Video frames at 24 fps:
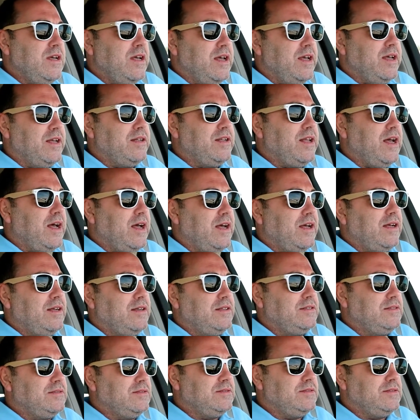And,
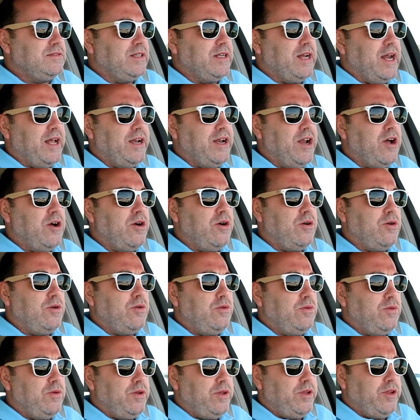uh, and I
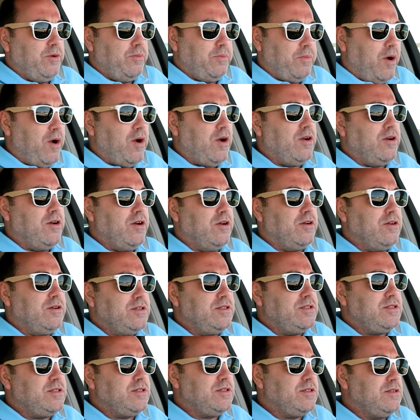know your
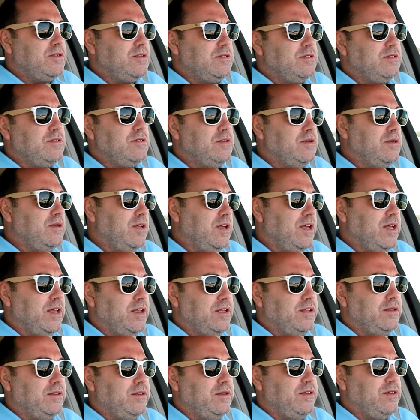partners
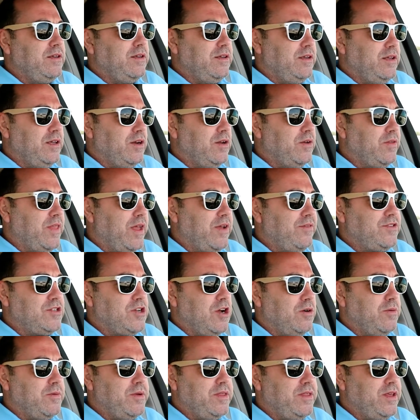and you know and they've
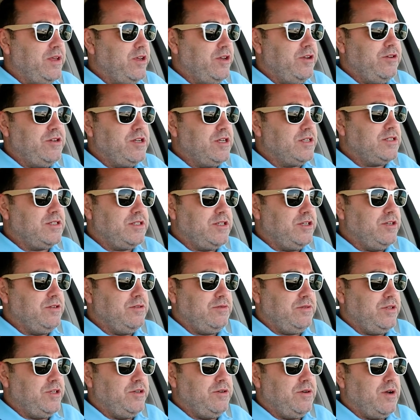told me that you just
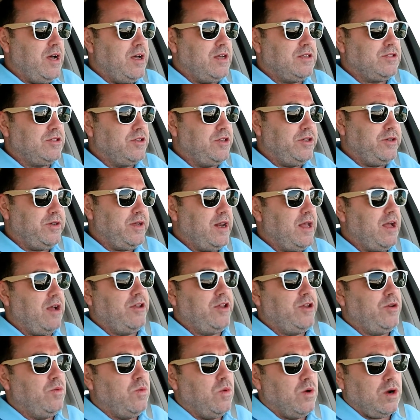you you hustle you get
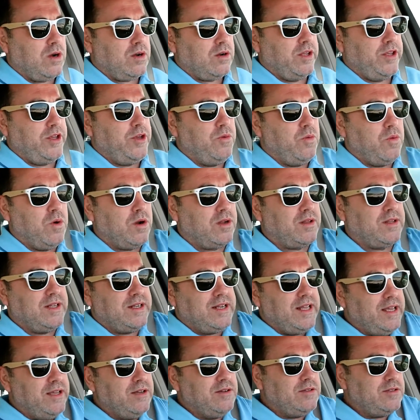out you work you work the
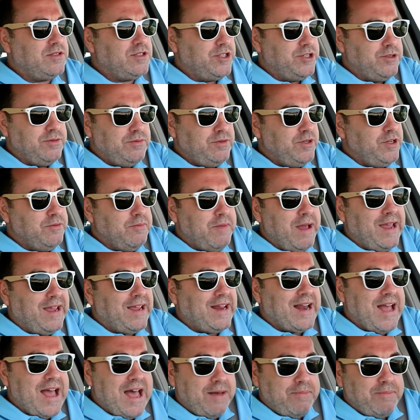deals you you make
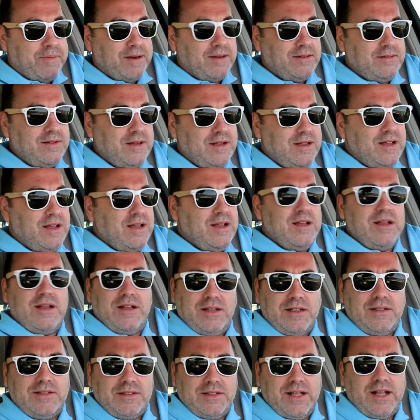it happen
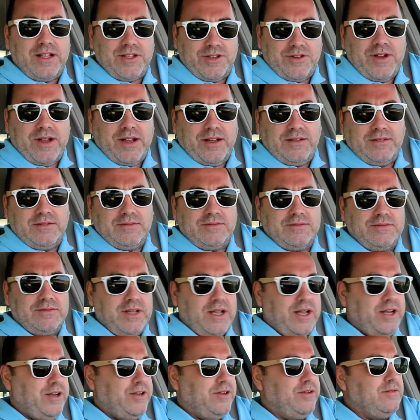that's right
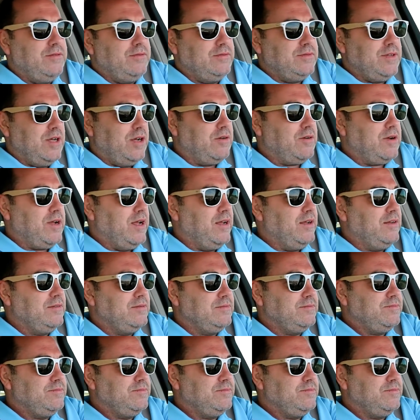i do okay